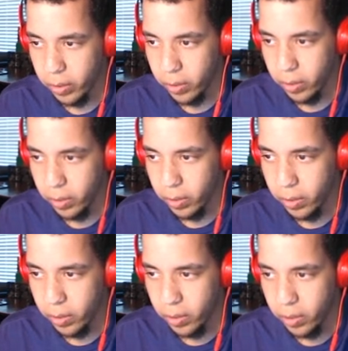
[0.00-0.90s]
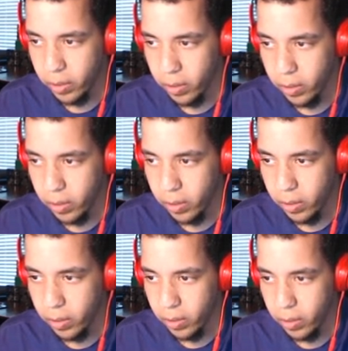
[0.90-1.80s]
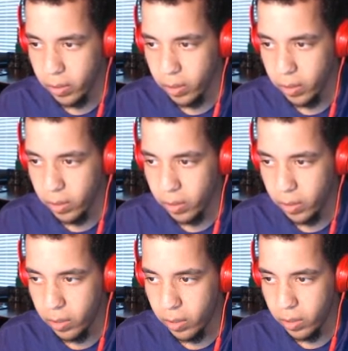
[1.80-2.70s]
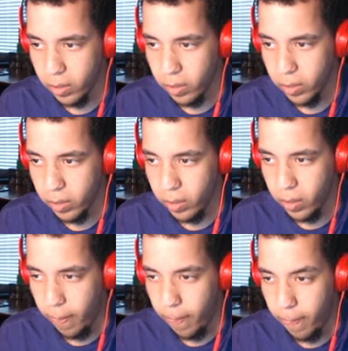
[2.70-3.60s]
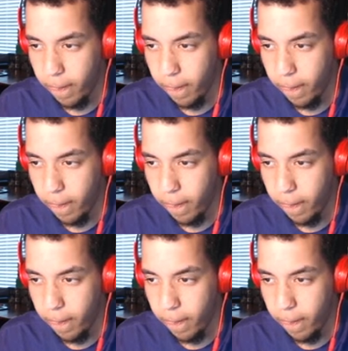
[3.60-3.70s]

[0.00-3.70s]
[no speech]